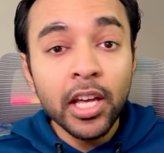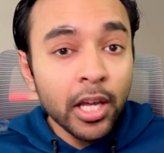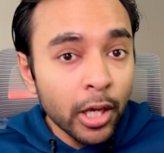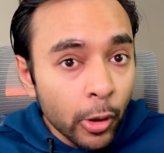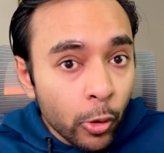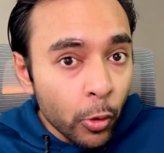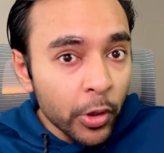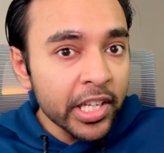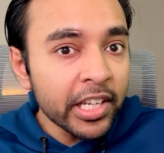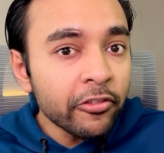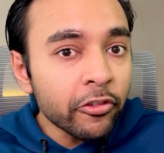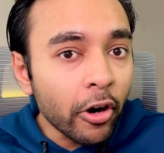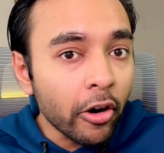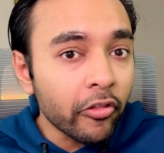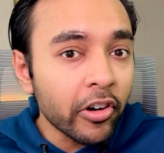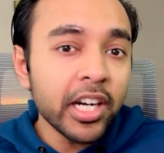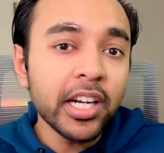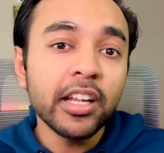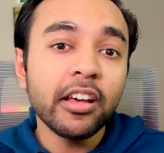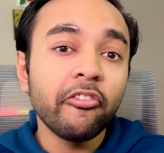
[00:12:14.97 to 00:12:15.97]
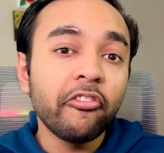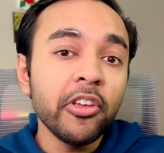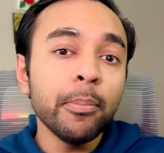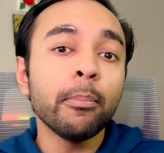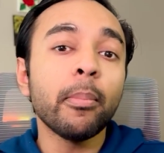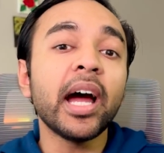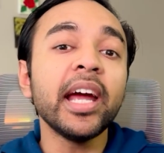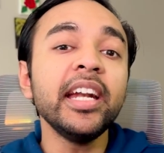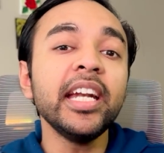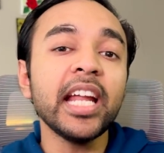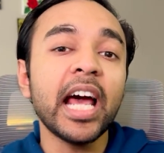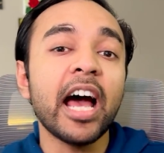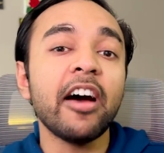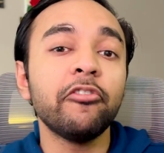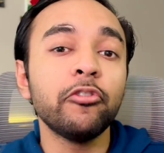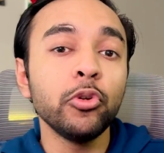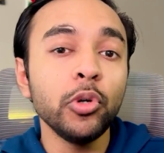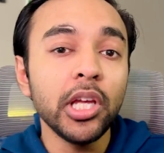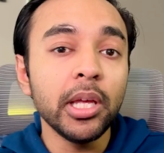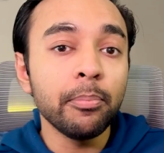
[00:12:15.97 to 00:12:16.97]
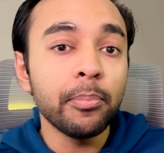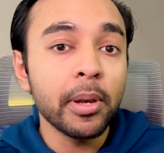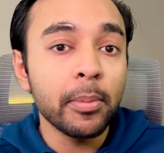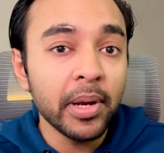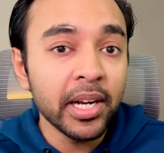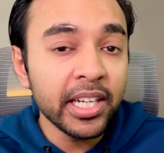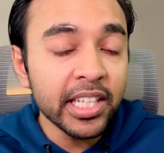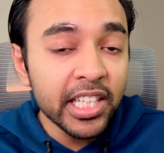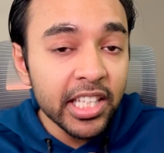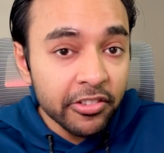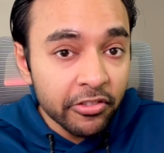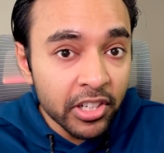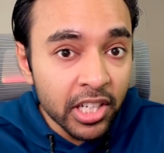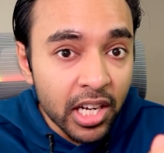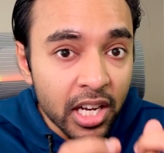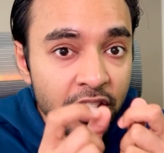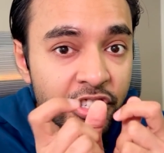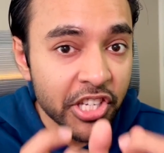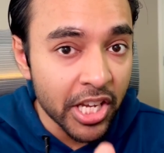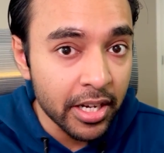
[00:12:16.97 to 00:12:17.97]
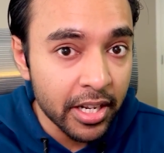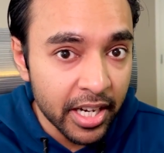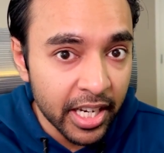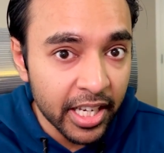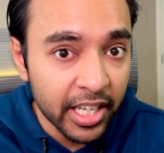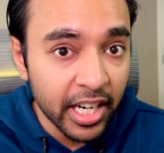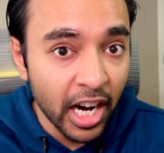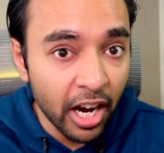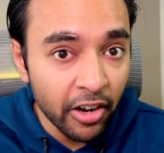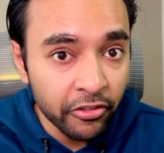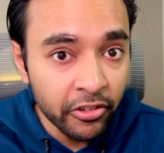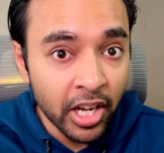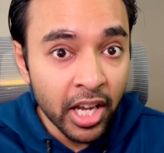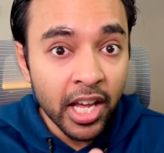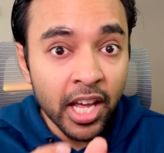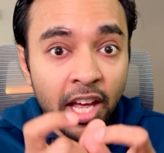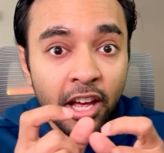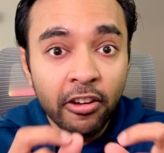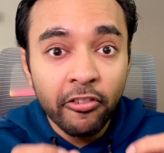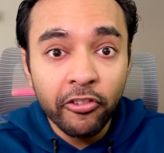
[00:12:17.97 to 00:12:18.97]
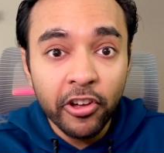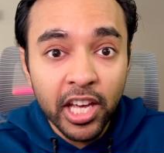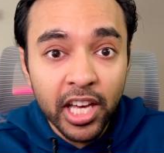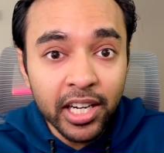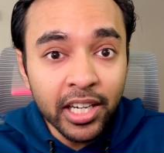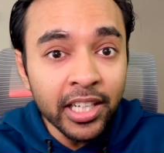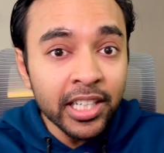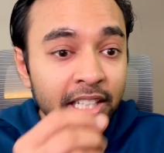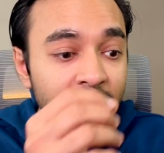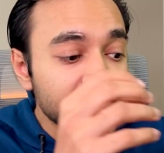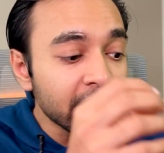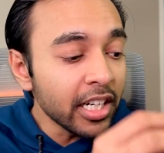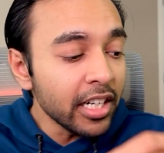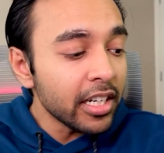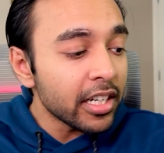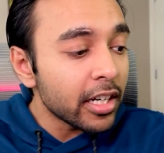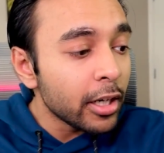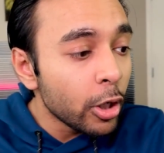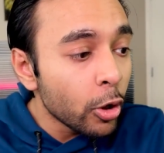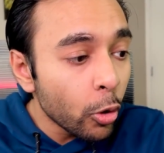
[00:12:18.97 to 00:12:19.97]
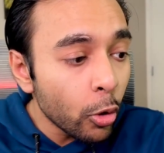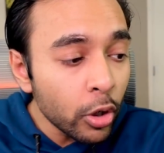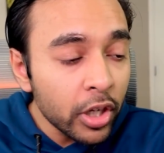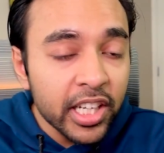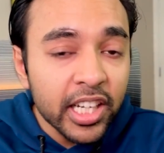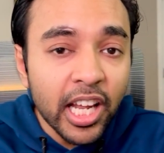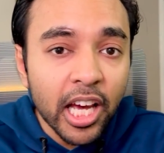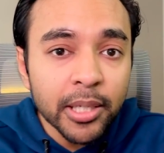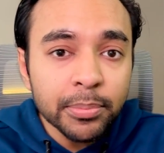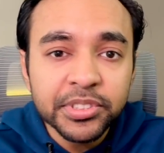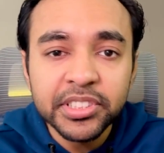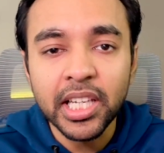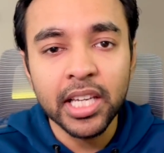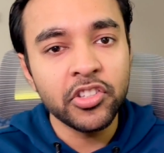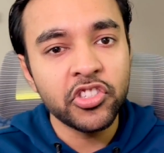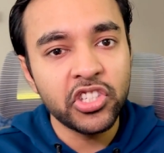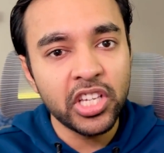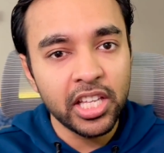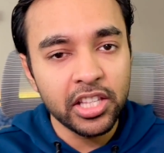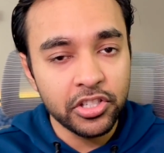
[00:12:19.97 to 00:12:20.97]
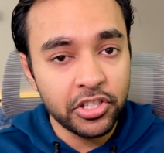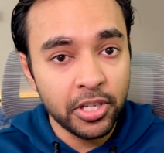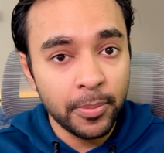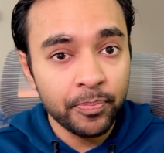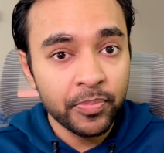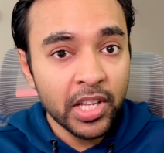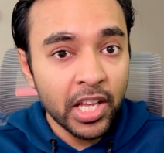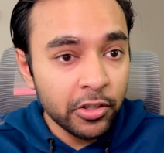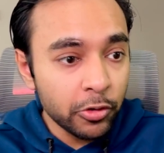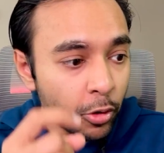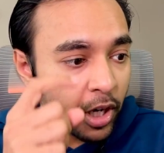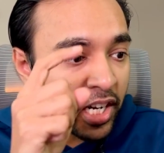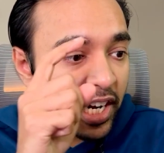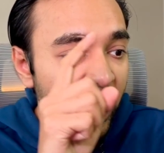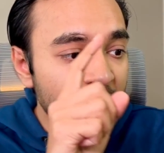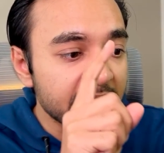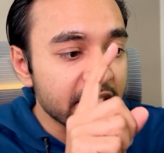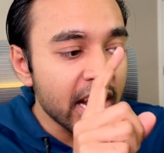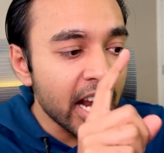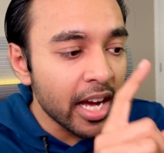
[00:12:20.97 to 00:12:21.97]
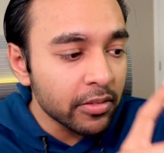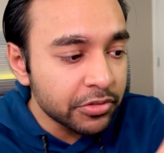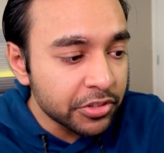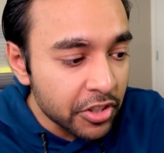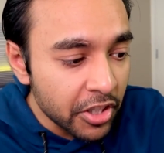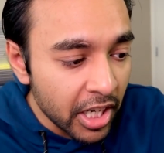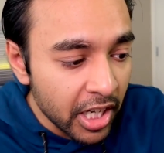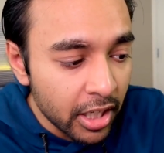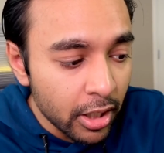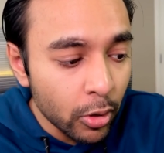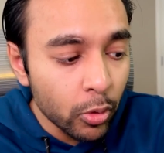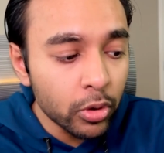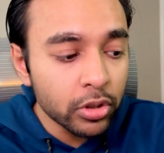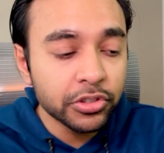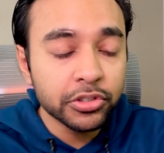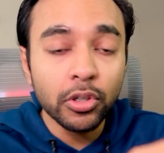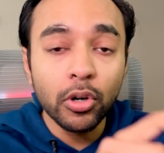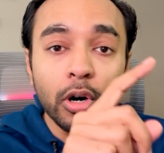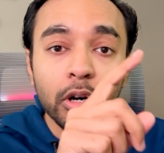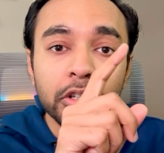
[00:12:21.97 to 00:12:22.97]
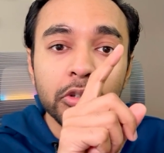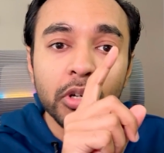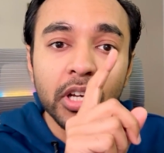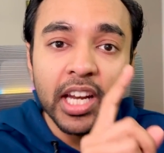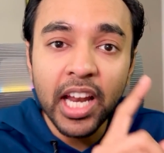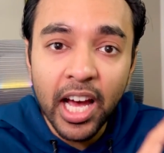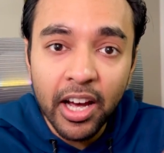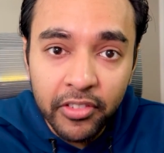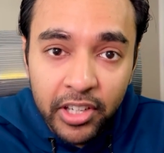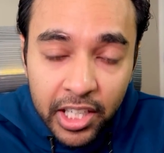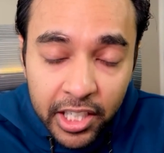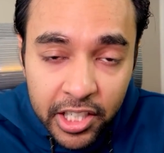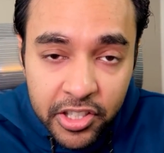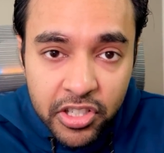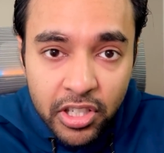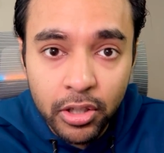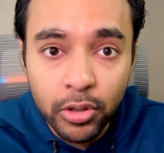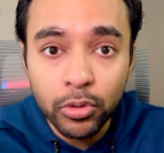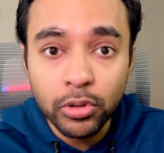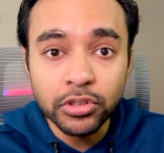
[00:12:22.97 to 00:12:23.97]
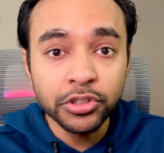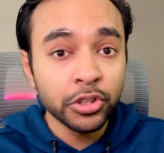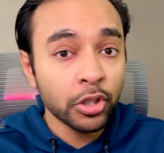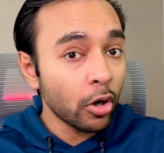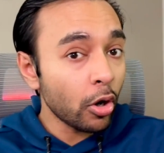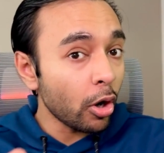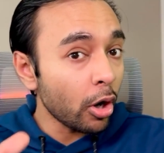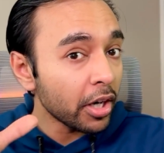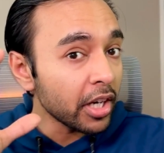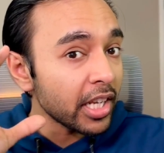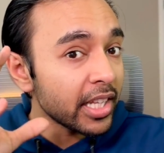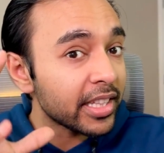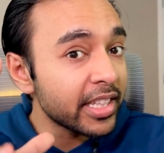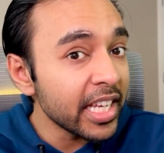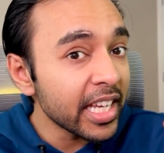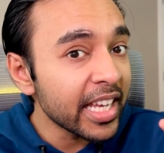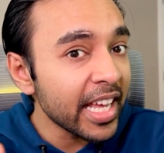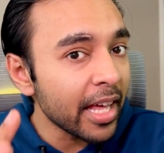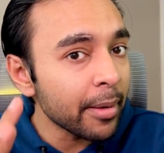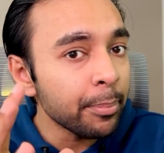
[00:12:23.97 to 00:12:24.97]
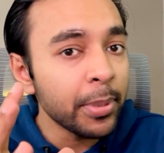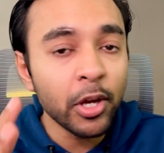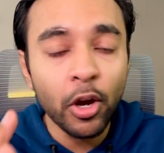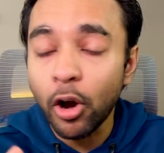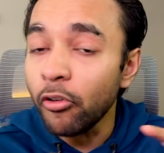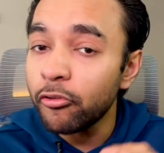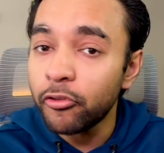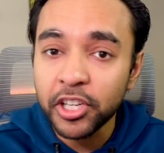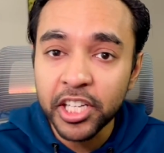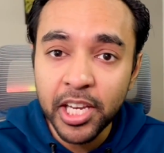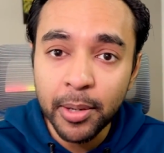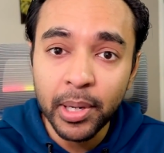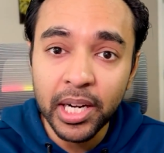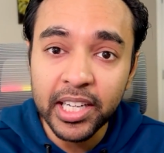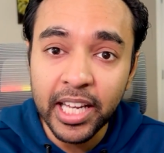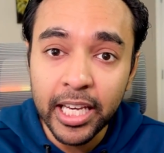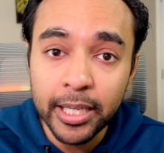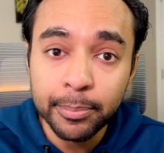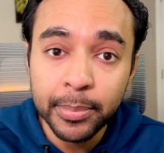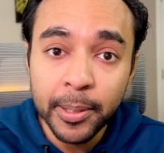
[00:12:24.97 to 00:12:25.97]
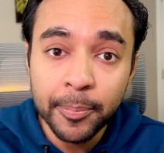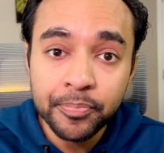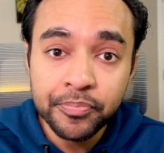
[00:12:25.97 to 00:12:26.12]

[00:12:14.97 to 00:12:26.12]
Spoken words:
Going forward, we might have to implement even a generic graph where the node types can change. You can either have string nodes or you can have integer nodes, or they can be of variable type.